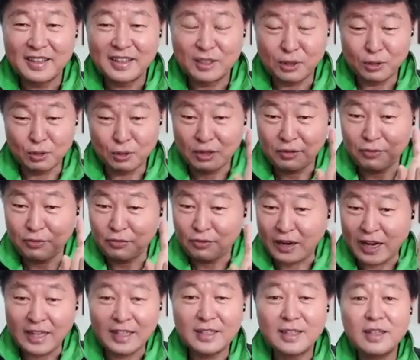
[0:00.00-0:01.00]
you are
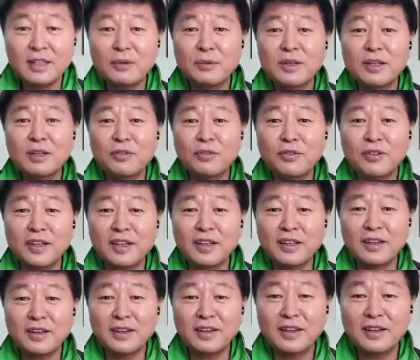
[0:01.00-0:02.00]
fighting with the fear
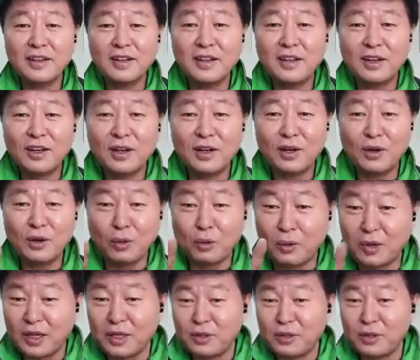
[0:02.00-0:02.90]
or